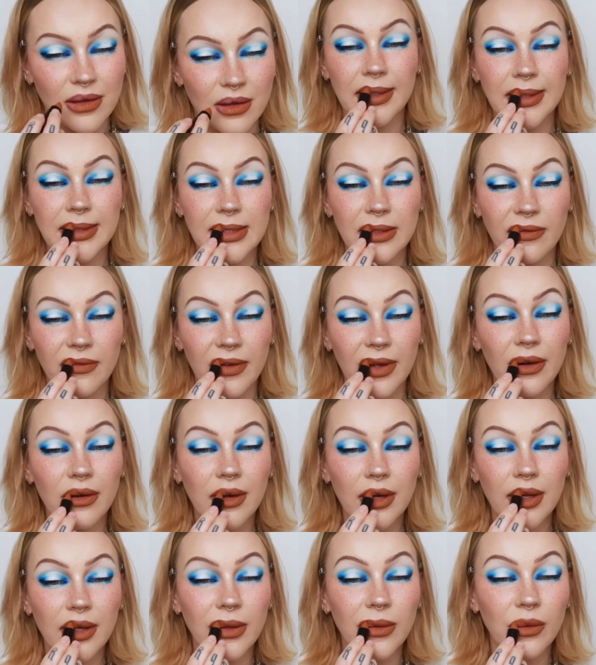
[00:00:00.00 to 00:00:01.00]
It is a
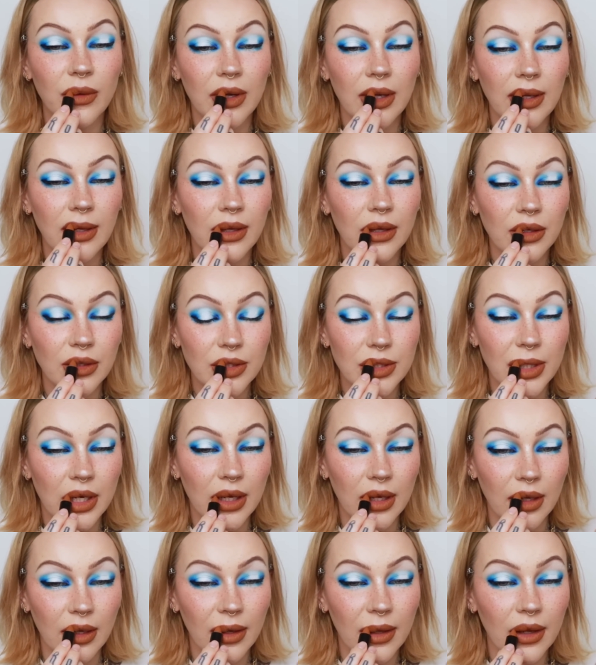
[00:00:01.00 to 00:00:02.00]
very unique
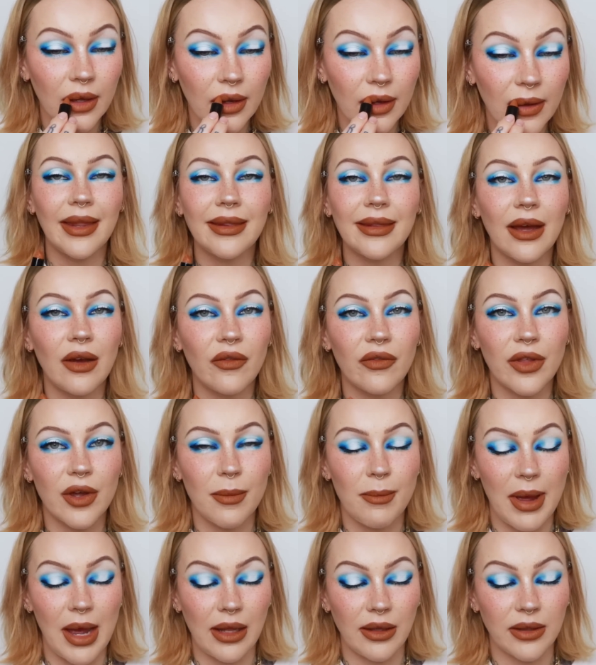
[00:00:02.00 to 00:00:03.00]
shade. I love their
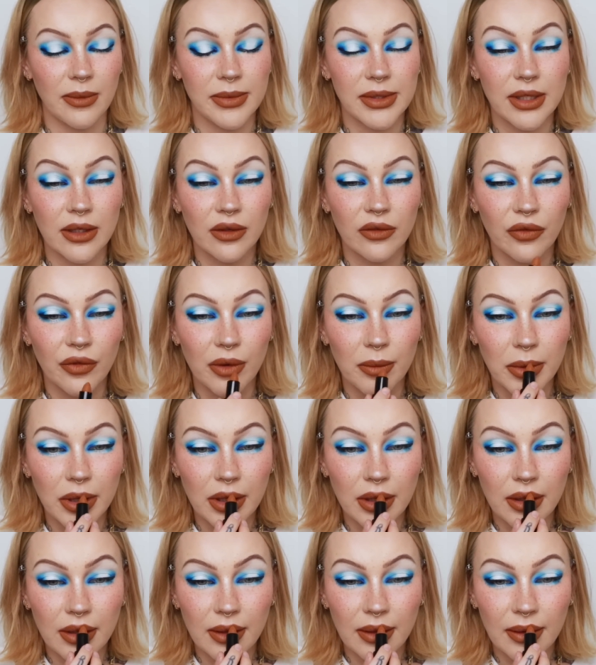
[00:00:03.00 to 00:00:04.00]
matte lipstick
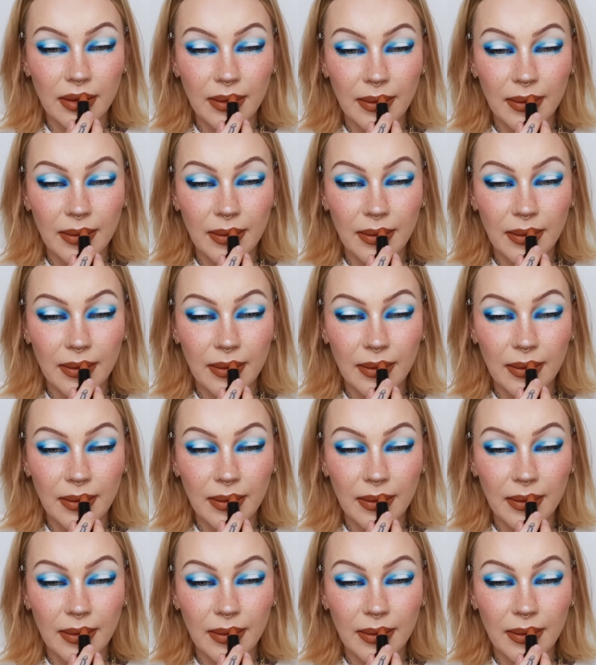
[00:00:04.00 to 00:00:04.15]
formula.